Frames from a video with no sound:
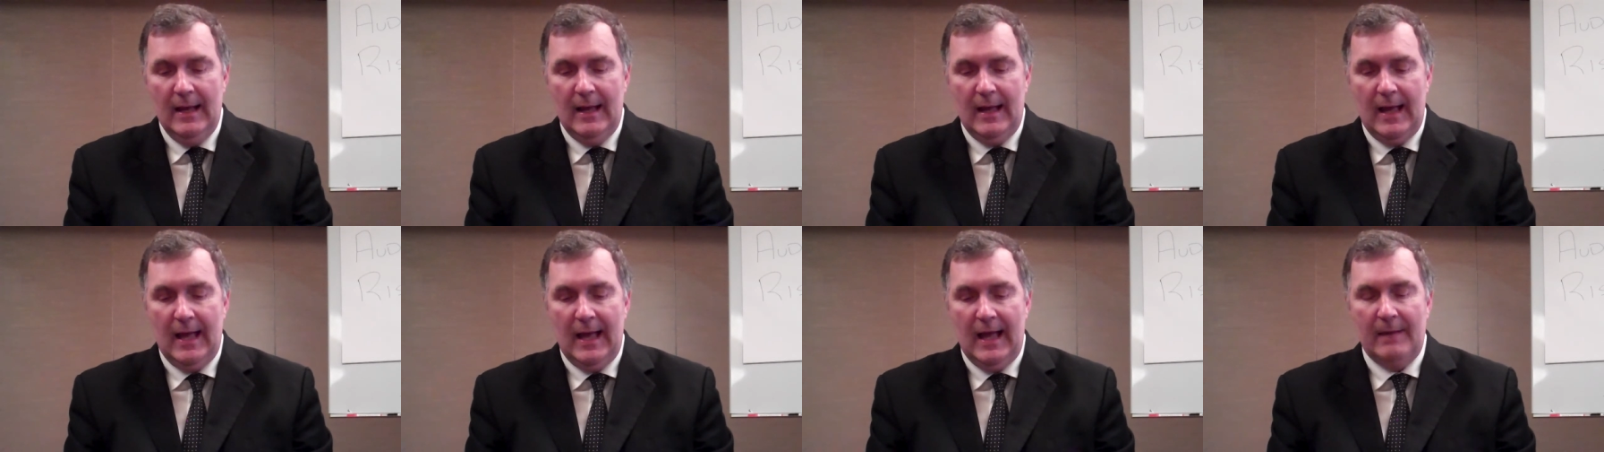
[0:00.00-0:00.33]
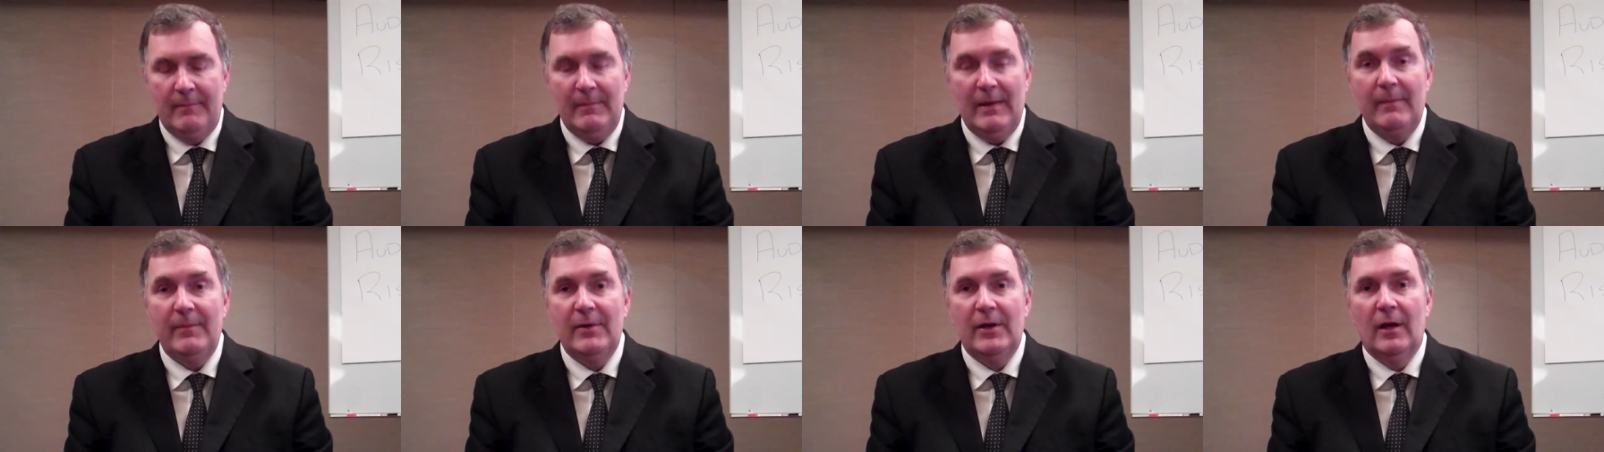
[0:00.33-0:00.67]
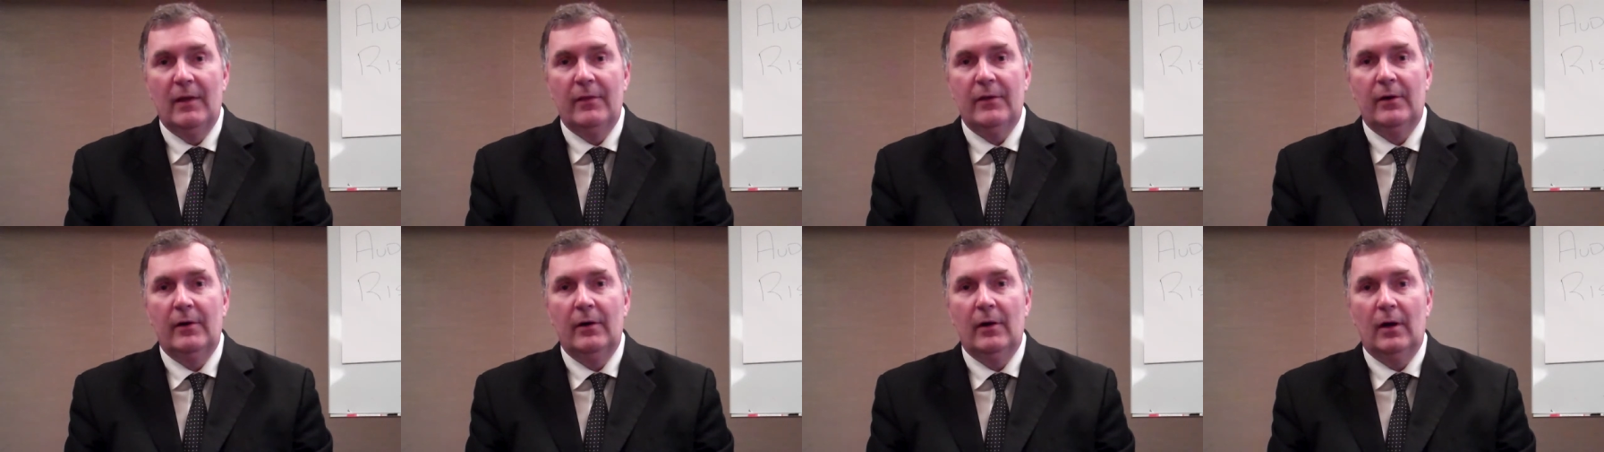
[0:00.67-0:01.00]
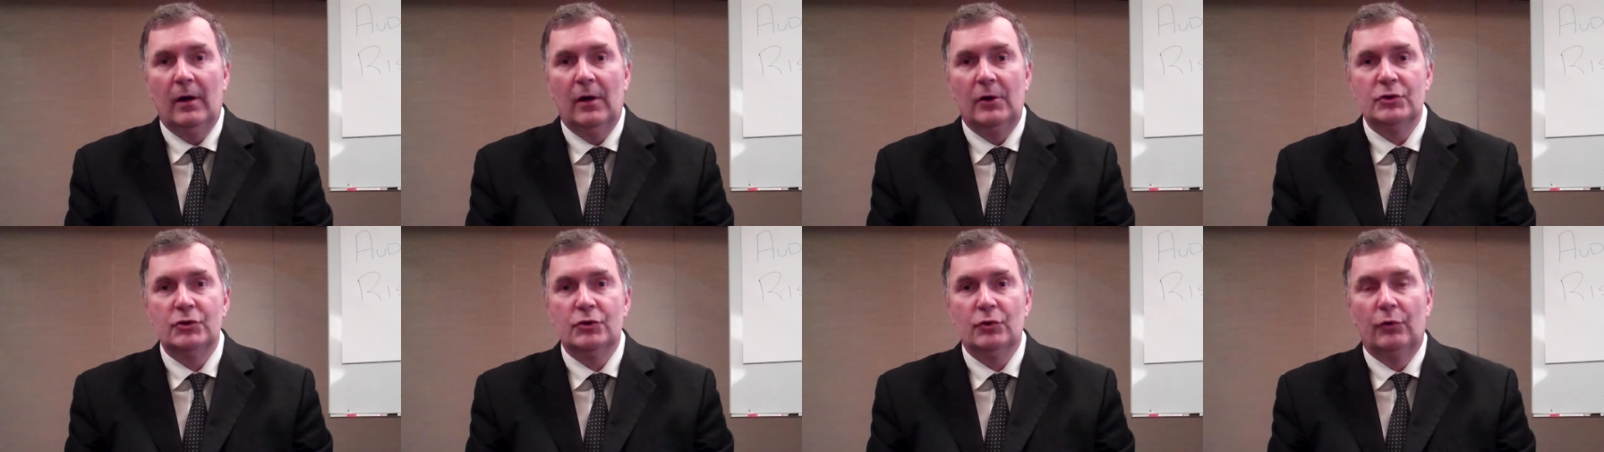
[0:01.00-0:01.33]
and maybe other
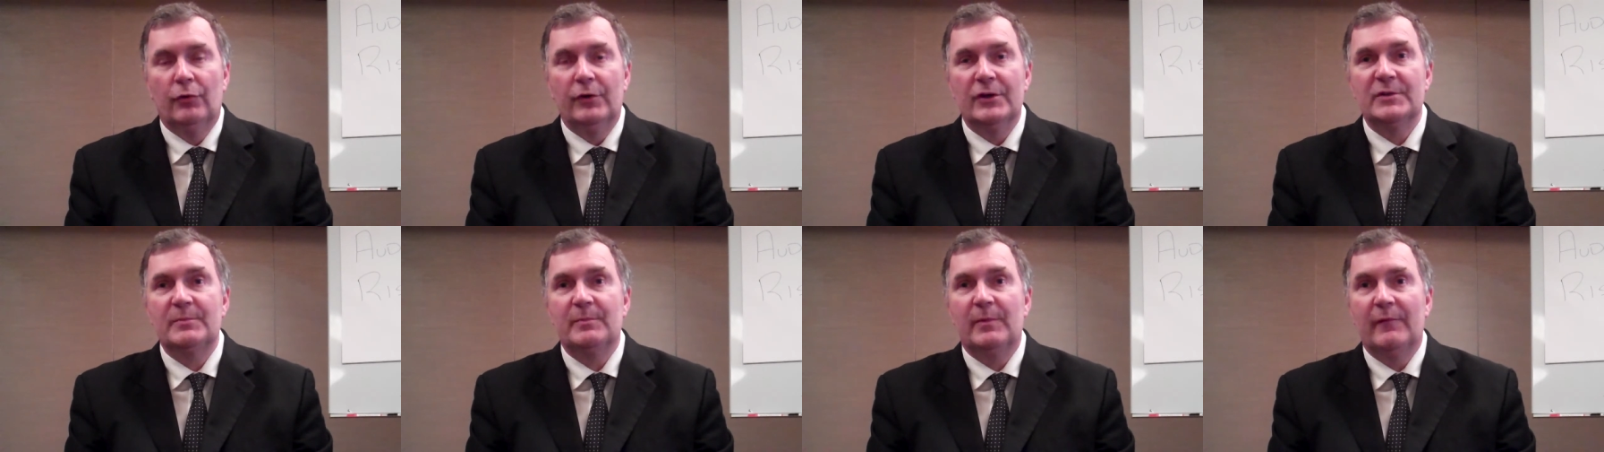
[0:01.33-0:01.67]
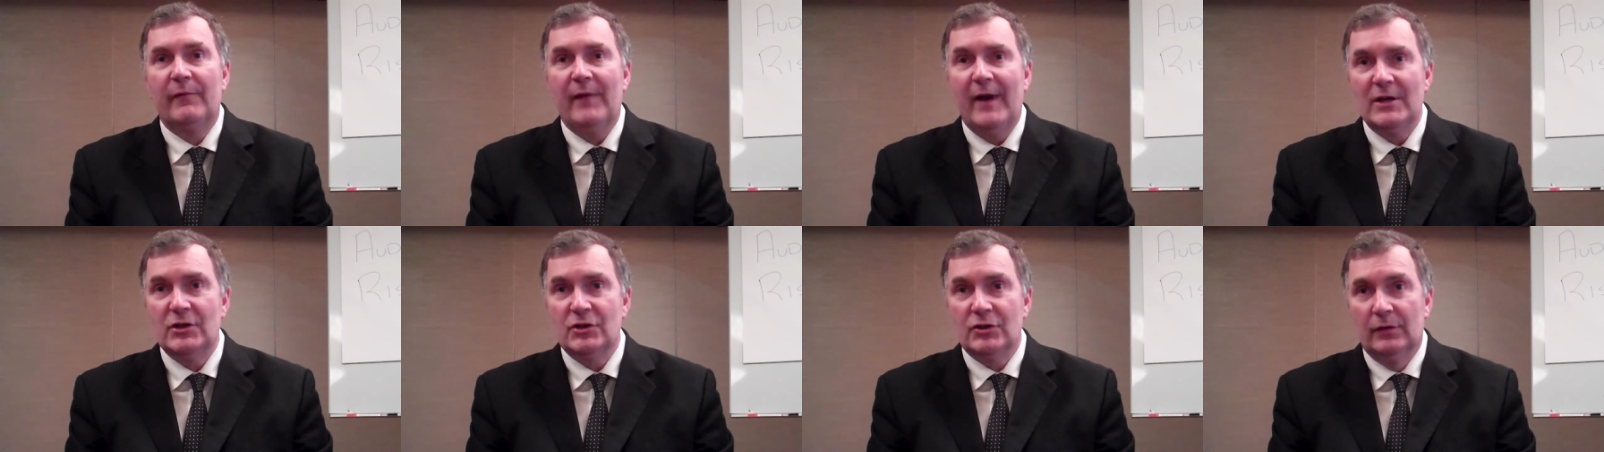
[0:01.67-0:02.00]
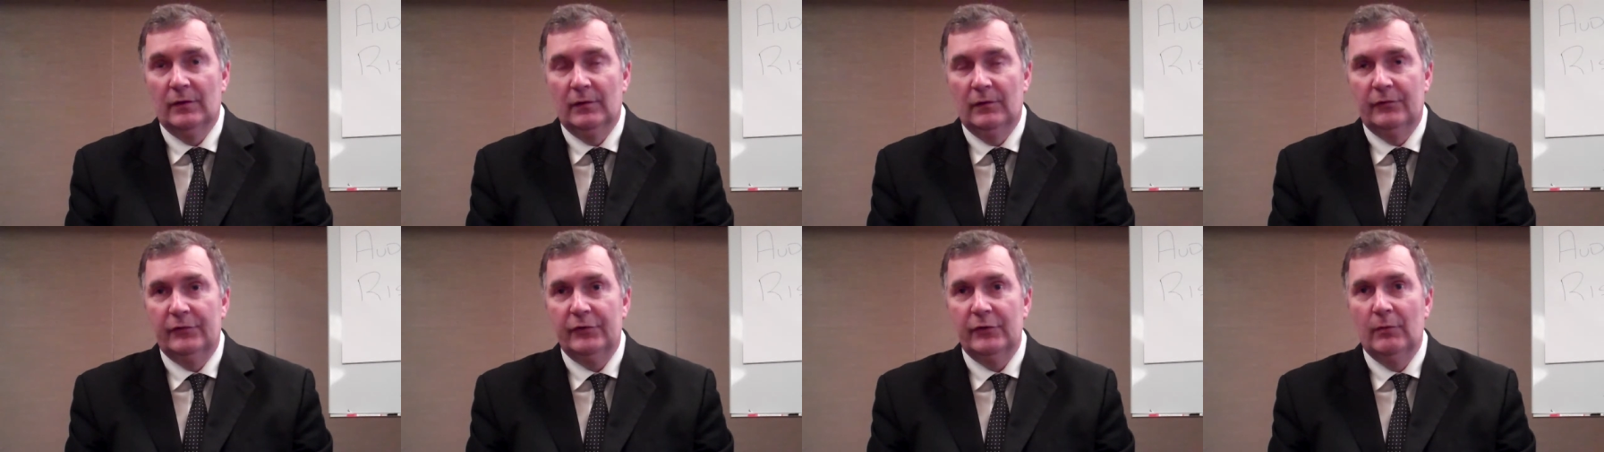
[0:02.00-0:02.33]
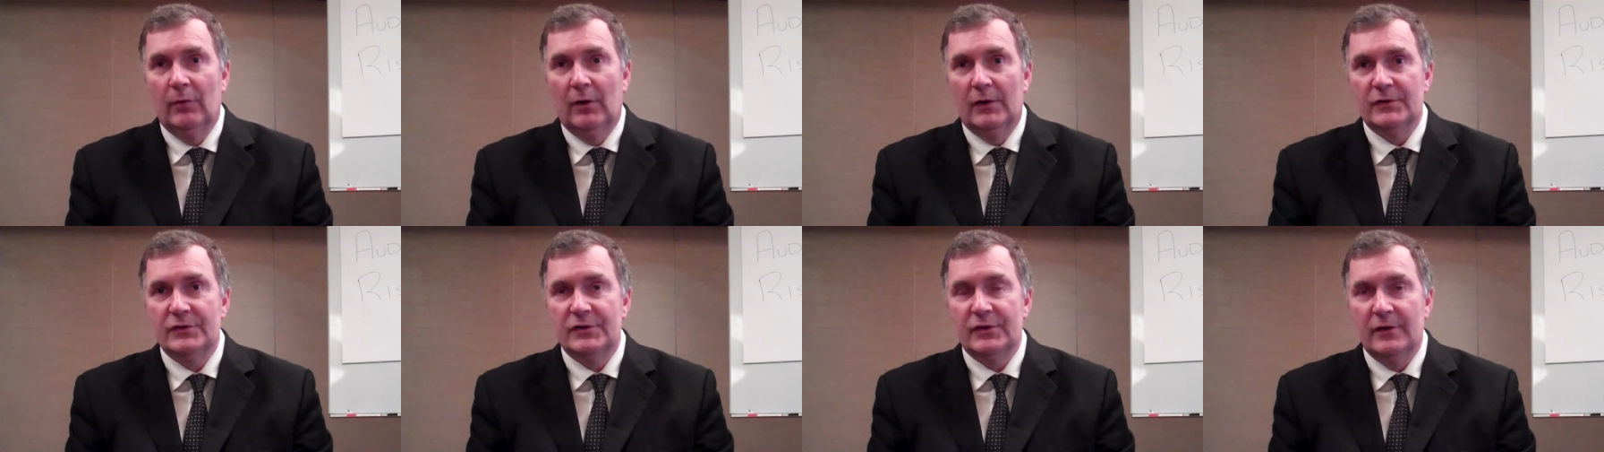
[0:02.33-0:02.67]
assurance professionals who
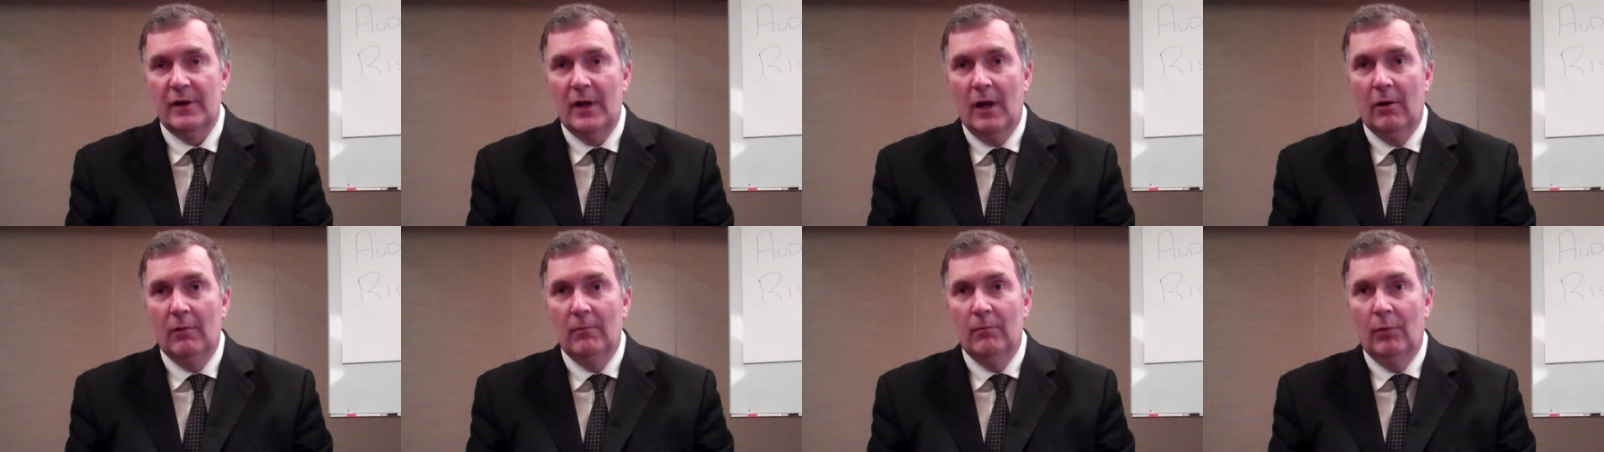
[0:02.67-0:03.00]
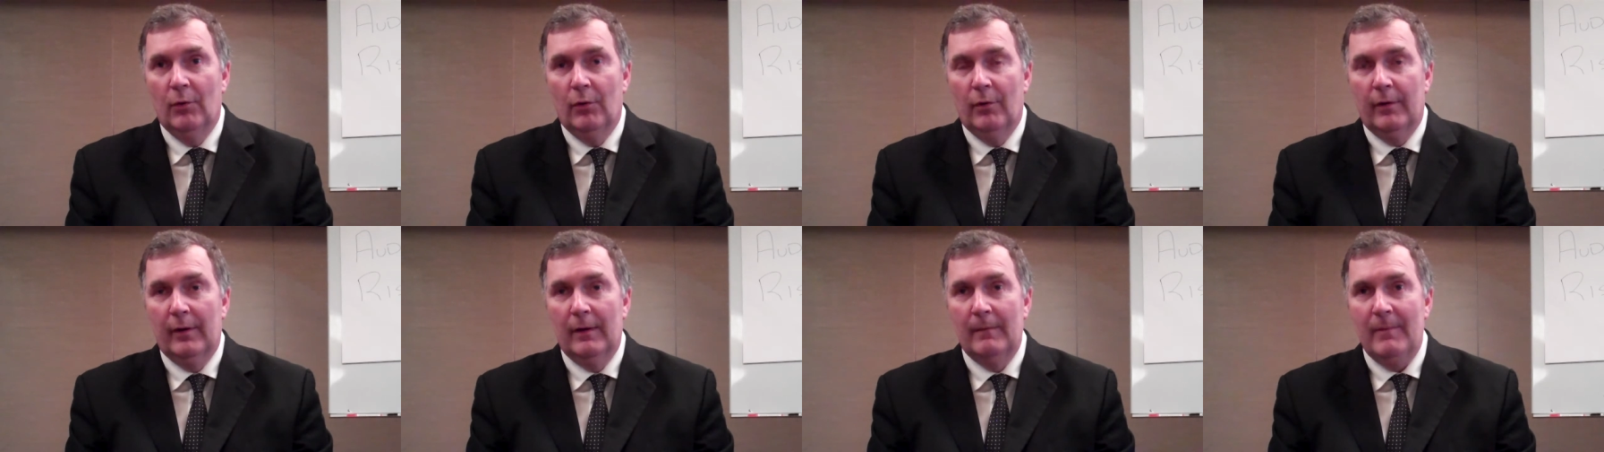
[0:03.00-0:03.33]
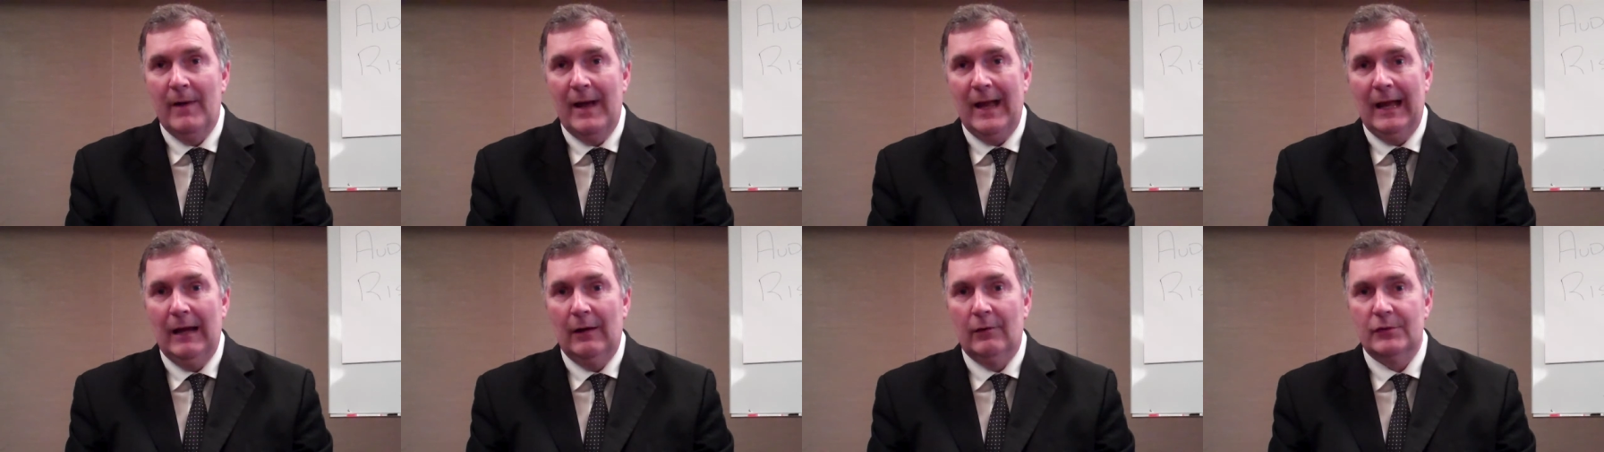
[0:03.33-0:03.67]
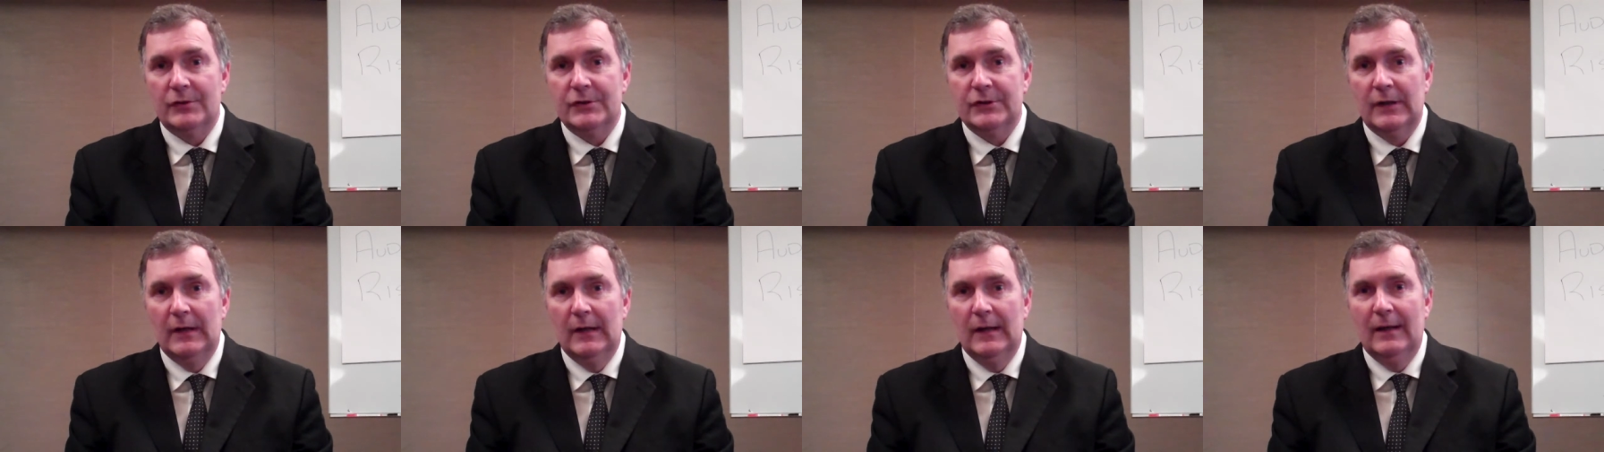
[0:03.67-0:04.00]
want to know more
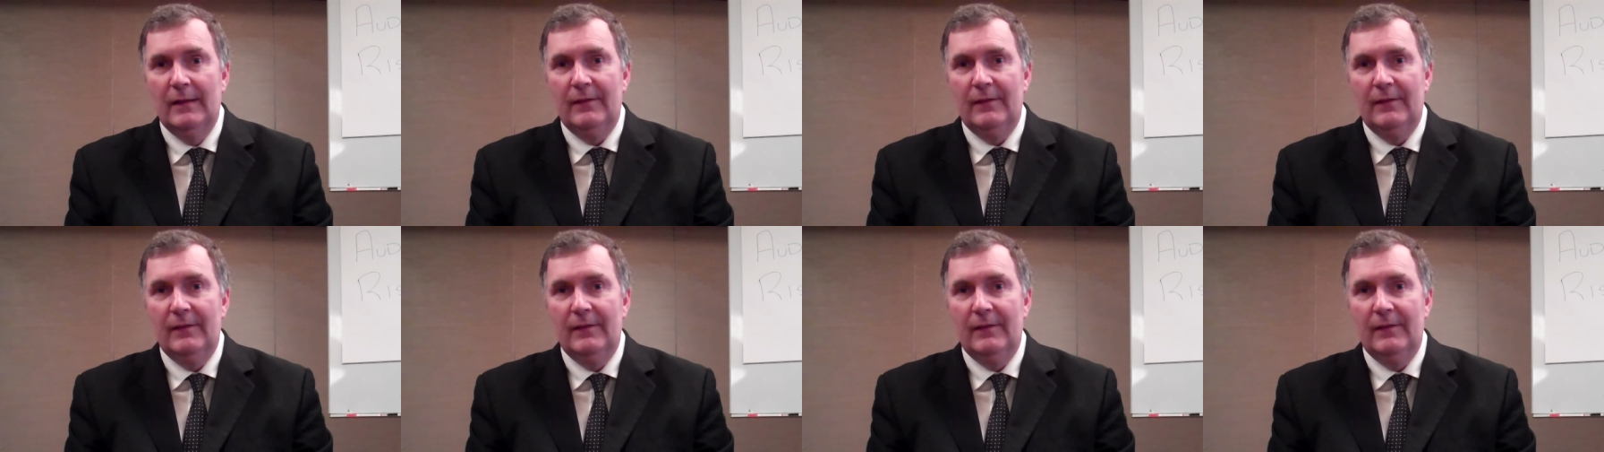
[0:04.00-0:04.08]
about